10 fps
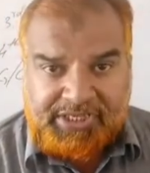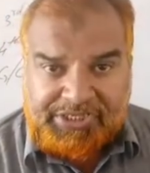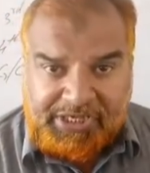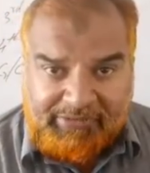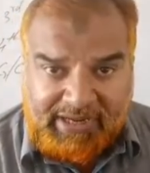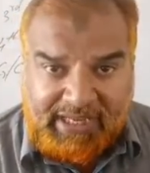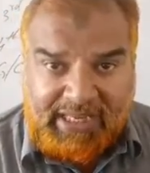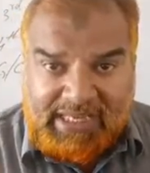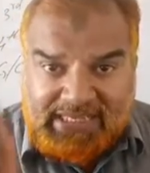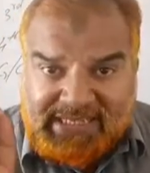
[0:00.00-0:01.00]
In each and
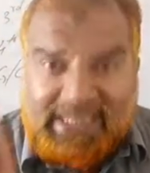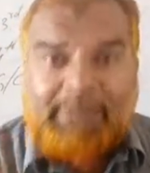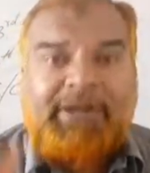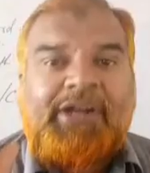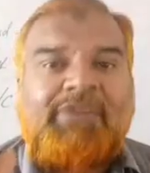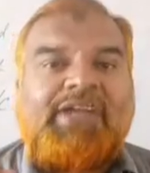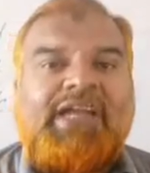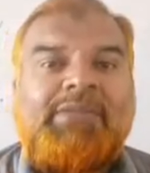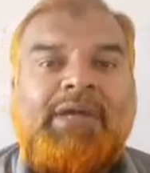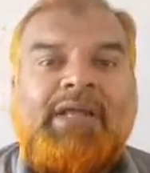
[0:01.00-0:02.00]
every segment of the
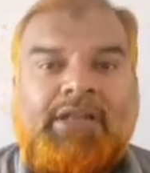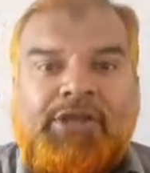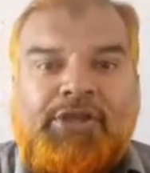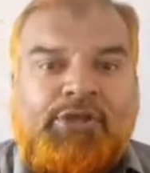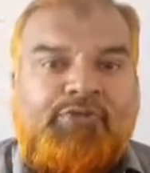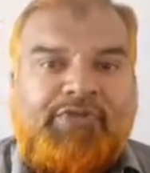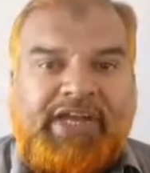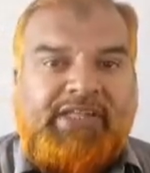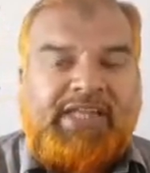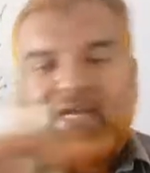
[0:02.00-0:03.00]
animal, you
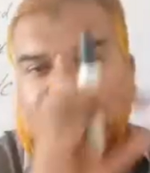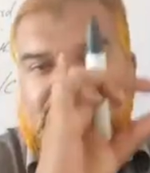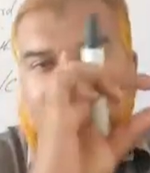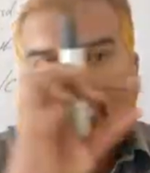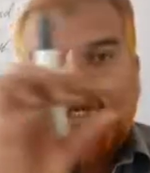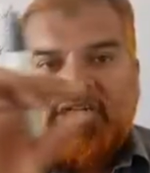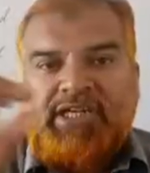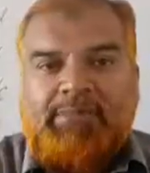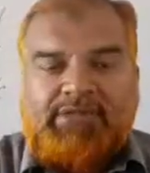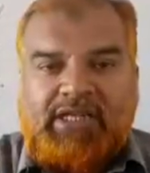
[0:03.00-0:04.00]
find that the
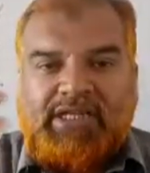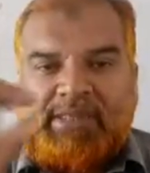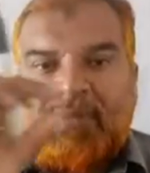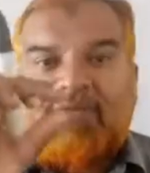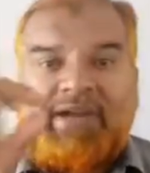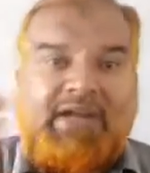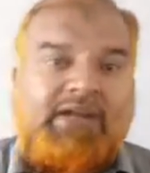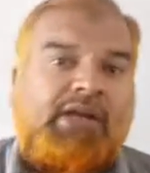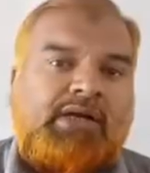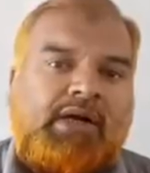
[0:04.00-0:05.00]
double ventral
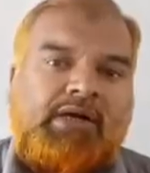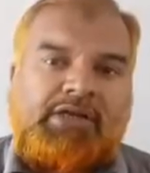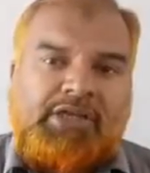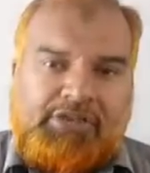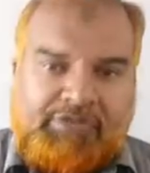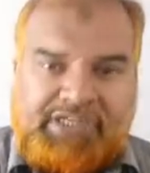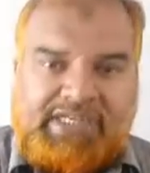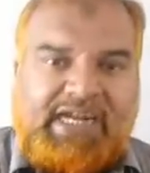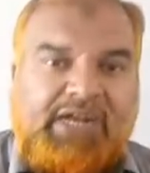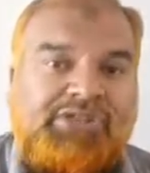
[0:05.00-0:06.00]
nerve cord, which is
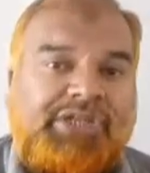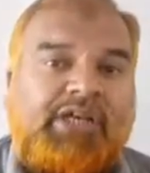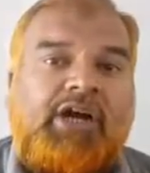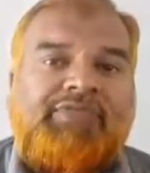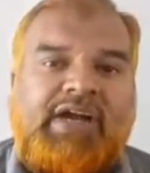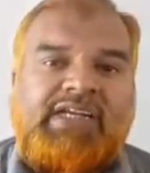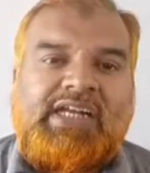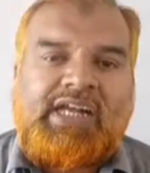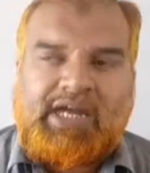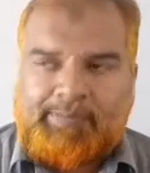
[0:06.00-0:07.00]
a characteristic of
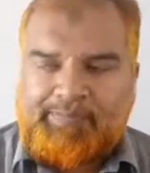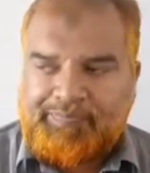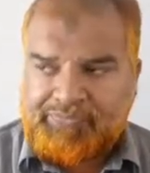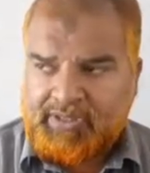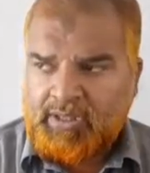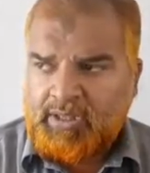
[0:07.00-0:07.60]
Annelida.